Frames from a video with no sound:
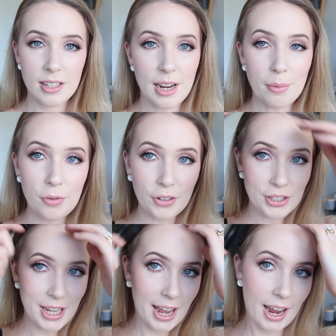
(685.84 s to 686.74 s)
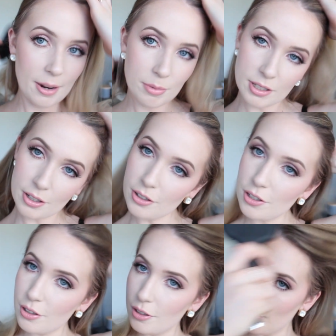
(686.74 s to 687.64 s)
So now moving on to hair, I'm just going
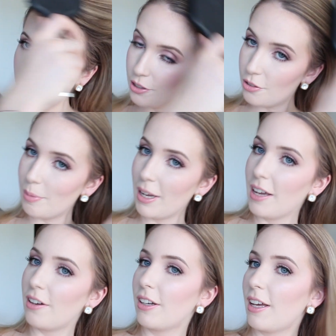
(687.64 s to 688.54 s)
to brush through my hair